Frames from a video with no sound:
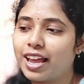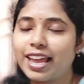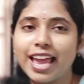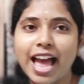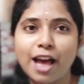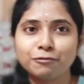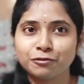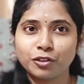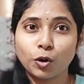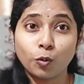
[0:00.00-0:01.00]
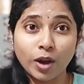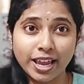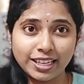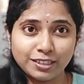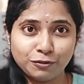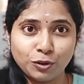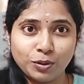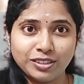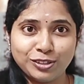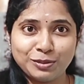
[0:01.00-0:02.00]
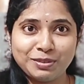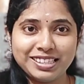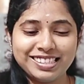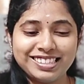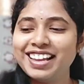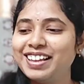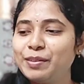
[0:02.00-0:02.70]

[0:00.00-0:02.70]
I have quite a few instruments